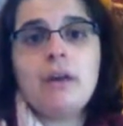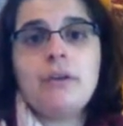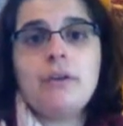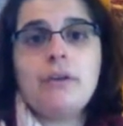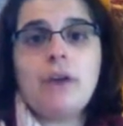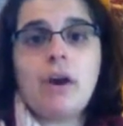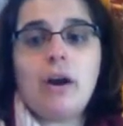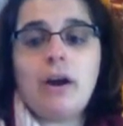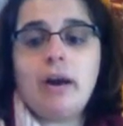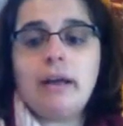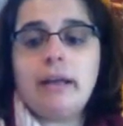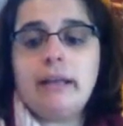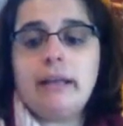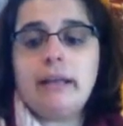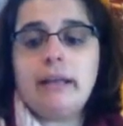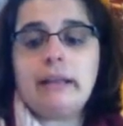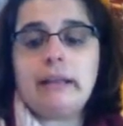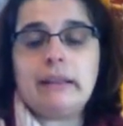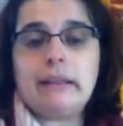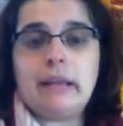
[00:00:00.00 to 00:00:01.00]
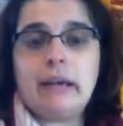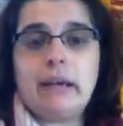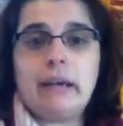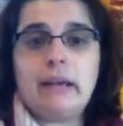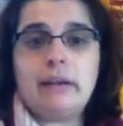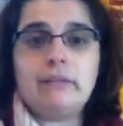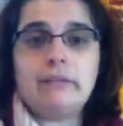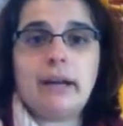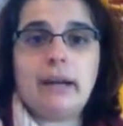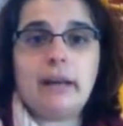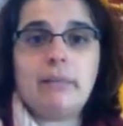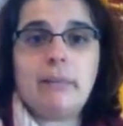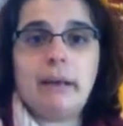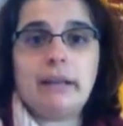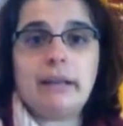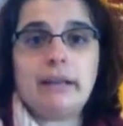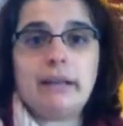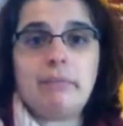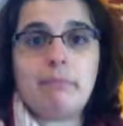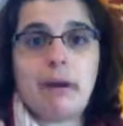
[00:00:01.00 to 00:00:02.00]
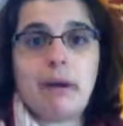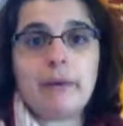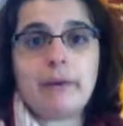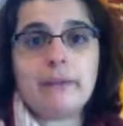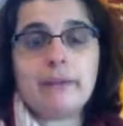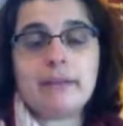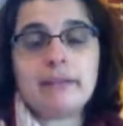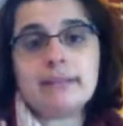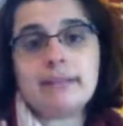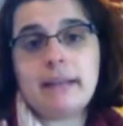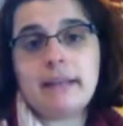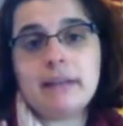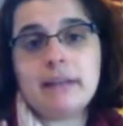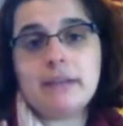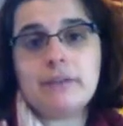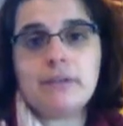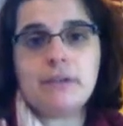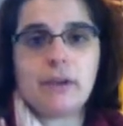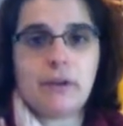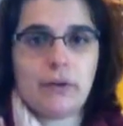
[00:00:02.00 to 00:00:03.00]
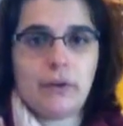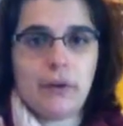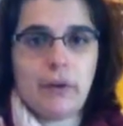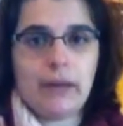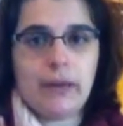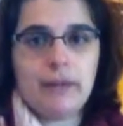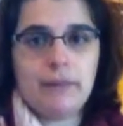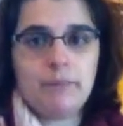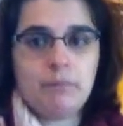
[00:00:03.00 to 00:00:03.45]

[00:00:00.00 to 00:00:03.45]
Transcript: you're eating the recommended amount of containers, you're good.